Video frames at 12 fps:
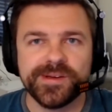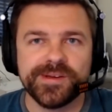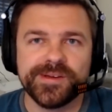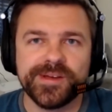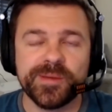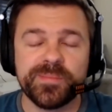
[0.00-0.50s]

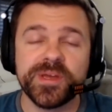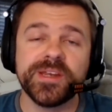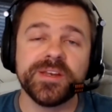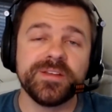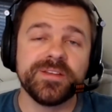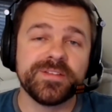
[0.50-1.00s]

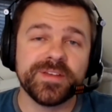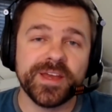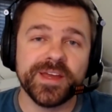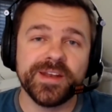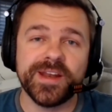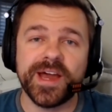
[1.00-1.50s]
opinions
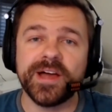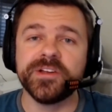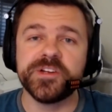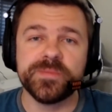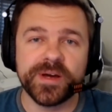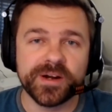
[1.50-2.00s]
and knowledge
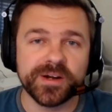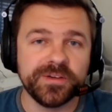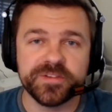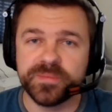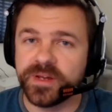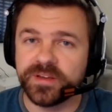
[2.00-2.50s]
about our
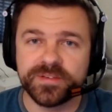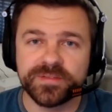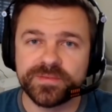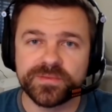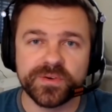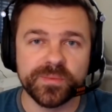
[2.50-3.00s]
user base
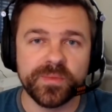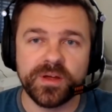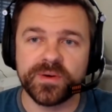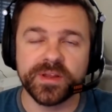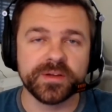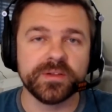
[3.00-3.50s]
from all
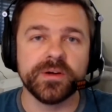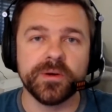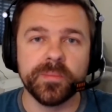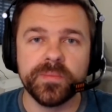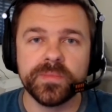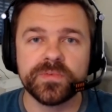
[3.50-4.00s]
around the globe,
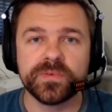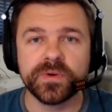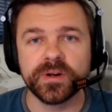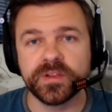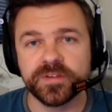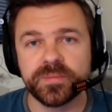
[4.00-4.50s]
for
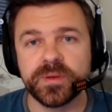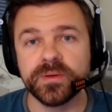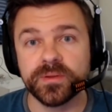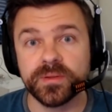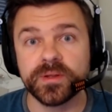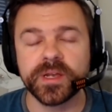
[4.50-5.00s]
at least
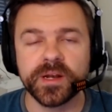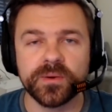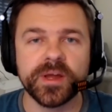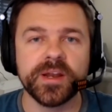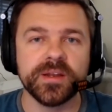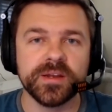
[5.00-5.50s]
people looking at
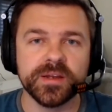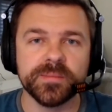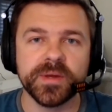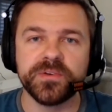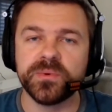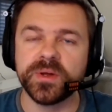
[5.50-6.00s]
Reddit and my
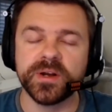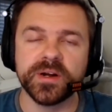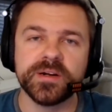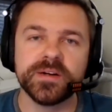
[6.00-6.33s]
Twitter.